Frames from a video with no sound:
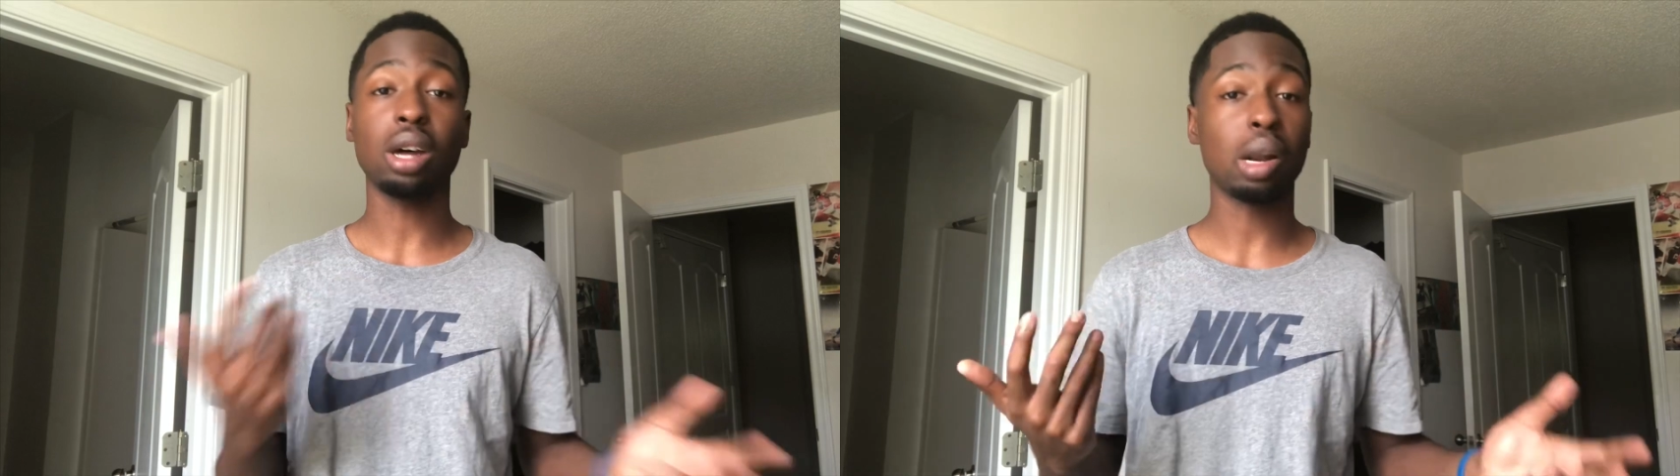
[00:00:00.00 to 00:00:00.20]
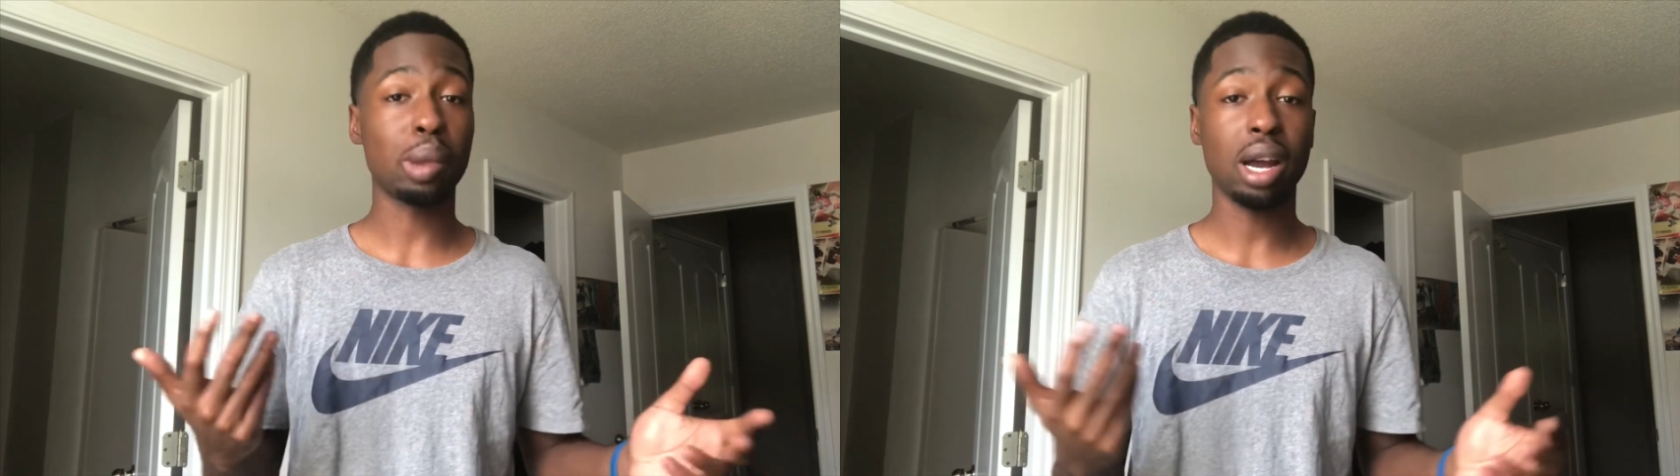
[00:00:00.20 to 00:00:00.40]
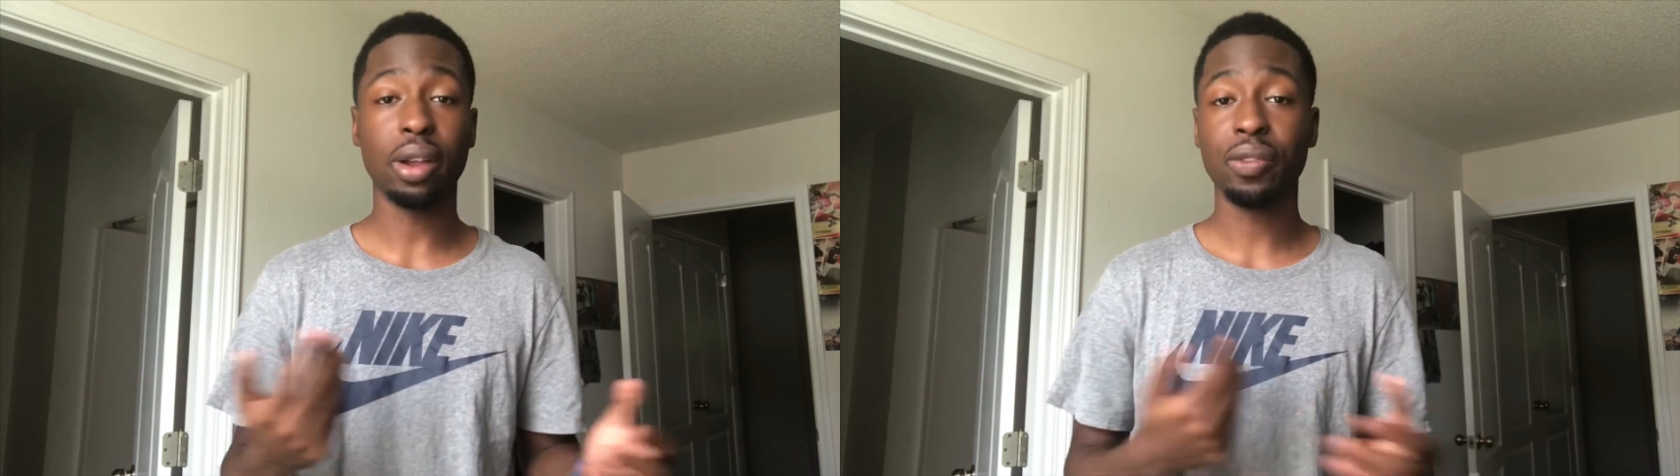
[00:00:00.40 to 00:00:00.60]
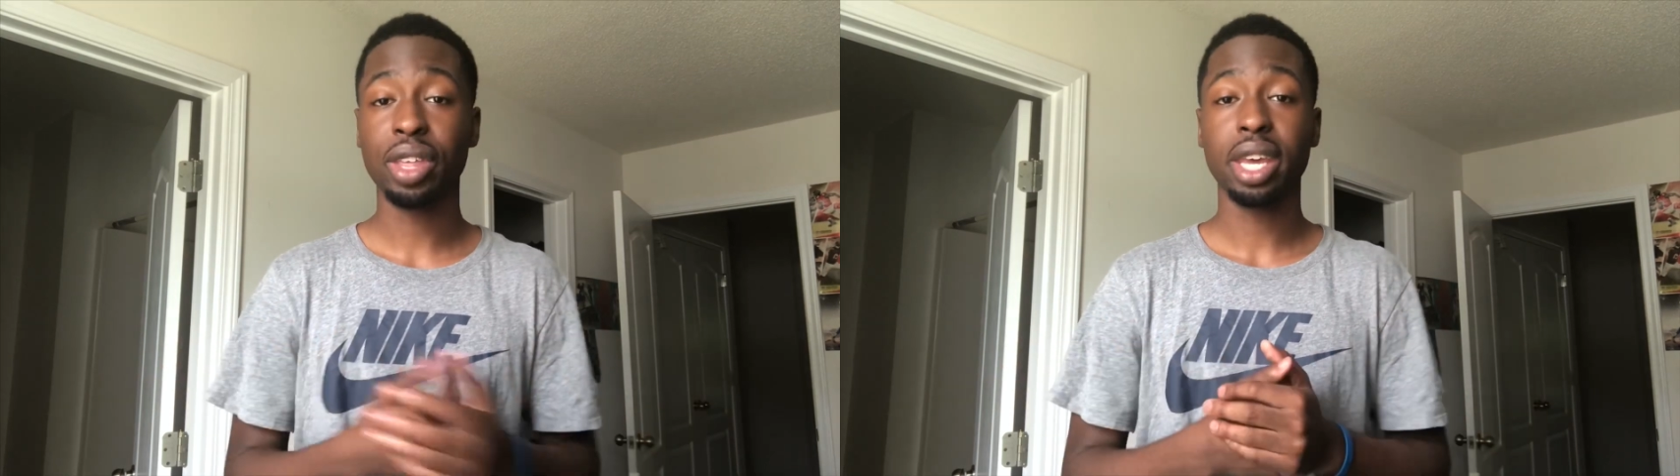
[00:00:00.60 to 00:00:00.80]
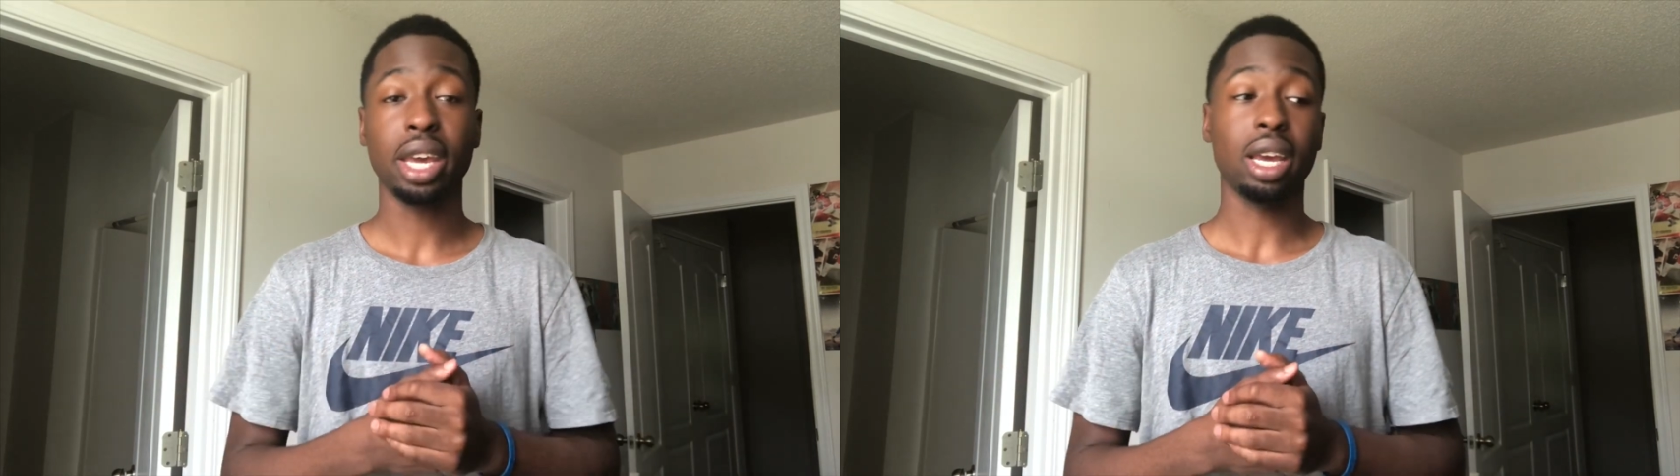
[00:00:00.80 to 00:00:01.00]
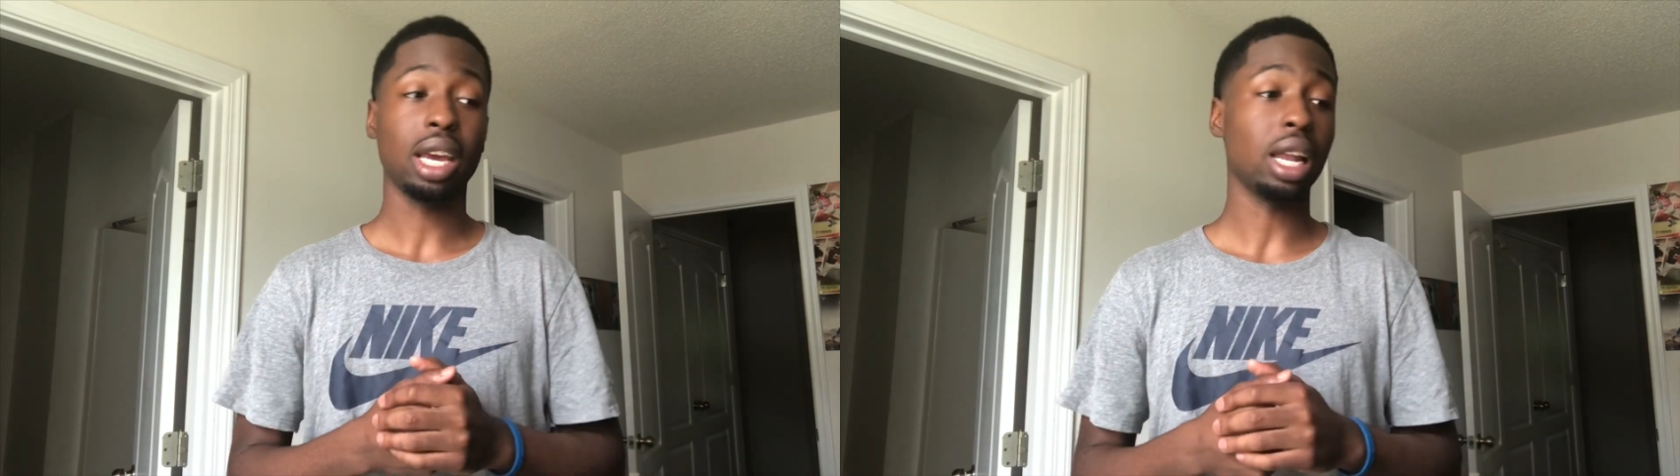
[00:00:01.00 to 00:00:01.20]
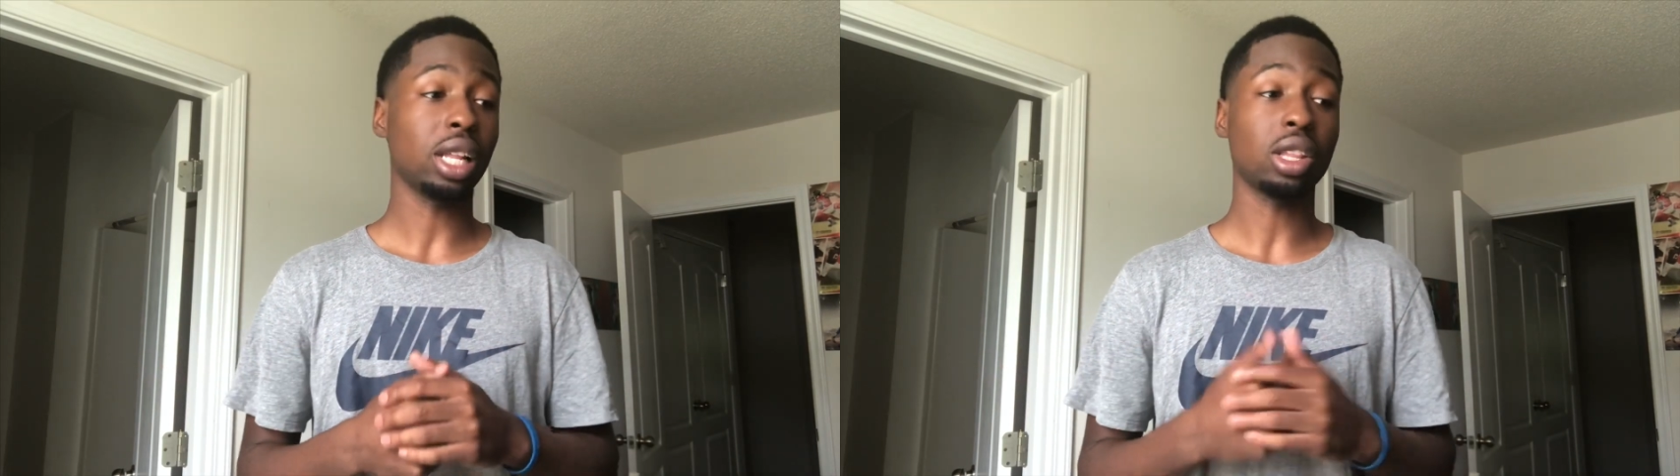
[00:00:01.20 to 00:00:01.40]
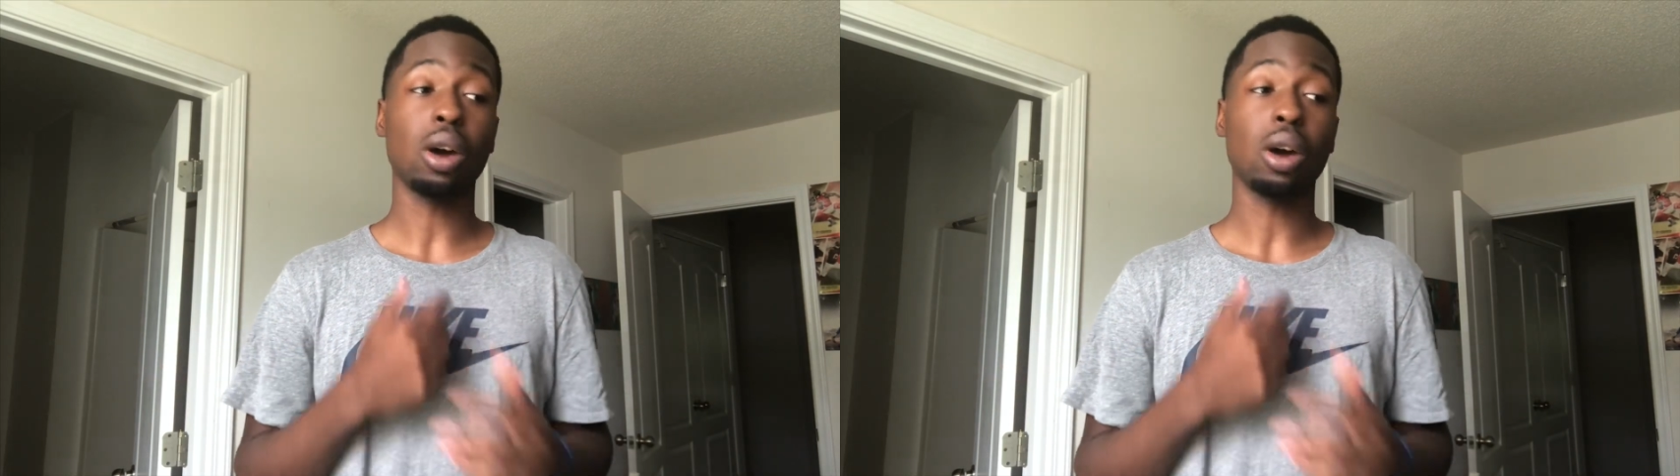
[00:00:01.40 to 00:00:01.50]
thought about it. And I